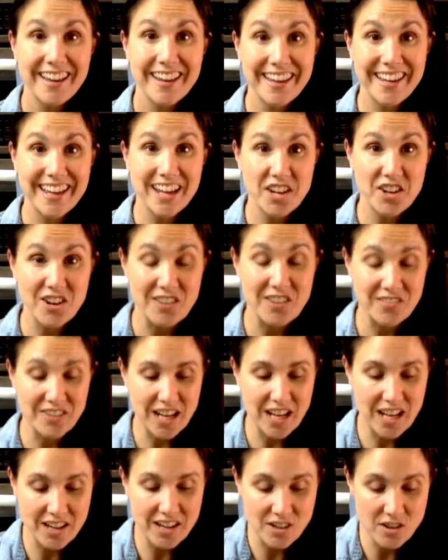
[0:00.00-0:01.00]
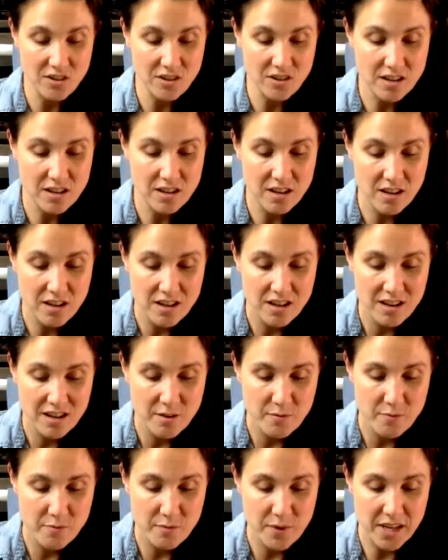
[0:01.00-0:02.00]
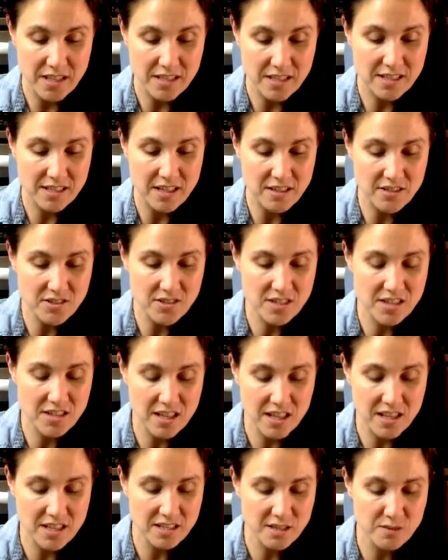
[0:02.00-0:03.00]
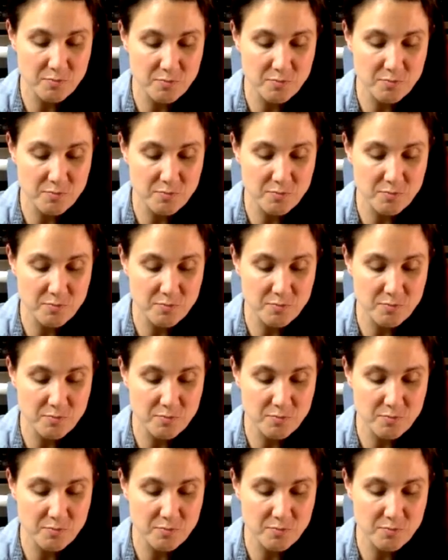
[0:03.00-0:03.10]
You got your avocado, make a center slice,